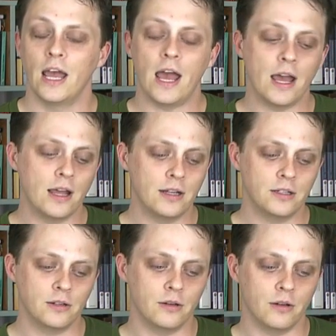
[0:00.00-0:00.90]
and
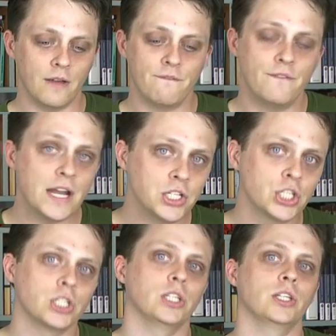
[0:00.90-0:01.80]

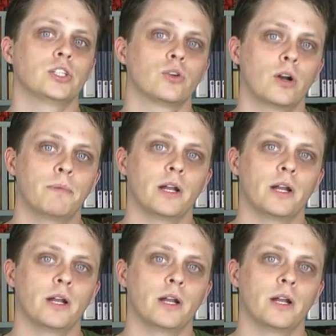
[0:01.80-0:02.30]
eventually store up